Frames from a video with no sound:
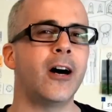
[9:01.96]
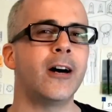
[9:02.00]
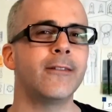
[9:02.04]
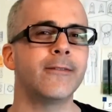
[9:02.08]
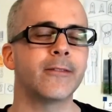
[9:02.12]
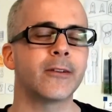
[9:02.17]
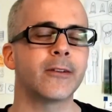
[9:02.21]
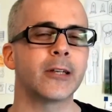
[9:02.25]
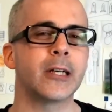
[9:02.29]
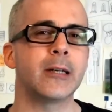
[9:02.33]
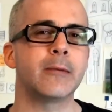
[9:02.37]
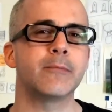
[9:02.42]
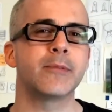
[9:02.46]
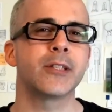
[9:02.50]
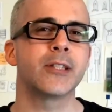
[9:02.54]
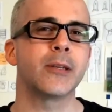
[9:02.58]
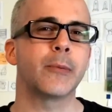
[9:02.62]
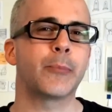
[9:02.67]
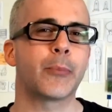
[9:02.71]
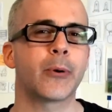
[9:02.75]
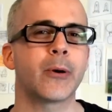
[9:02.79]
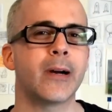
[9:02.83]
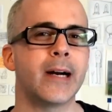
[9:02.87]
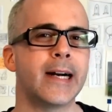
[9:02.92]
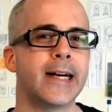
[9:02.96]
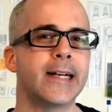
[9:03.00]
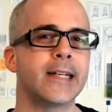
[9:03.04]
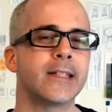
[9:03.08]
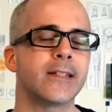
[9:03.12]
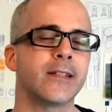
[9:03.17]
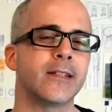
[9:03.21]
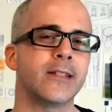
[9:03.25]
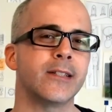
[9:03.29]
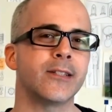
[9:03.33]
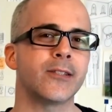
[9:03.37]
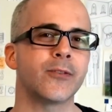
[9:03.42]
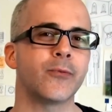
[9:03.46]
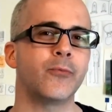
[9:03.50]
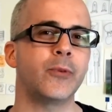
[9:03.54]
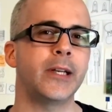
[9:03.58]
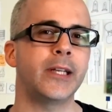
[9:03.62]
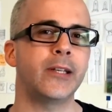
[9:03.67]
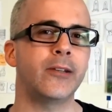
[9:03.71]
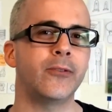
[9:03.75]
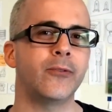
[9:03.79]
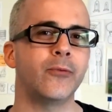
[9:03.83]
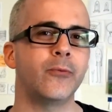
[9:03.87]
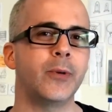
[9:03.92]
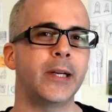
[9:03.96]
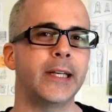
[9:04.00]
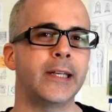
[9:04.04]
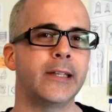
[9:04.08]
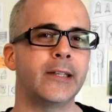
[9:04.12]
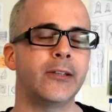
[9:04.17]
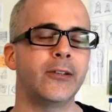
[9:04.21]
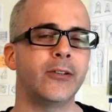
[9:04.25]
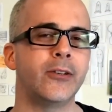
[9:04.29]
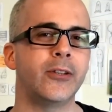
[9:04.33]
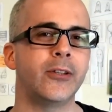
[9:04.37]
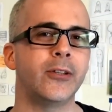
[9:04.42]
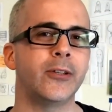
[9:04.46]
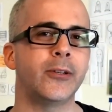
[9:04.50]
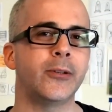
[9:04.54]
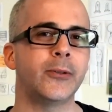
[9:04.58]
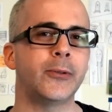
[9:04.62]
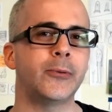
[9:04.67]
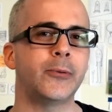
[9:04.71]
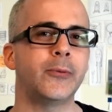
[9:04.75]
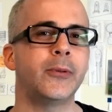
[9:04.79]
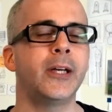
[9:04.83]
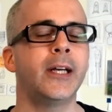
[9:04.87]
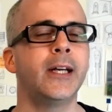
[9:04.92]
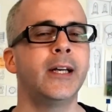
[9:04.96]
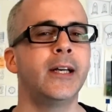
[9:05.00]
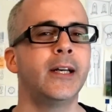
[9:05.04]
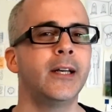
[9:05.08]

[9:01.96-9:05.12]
offer up surprises when you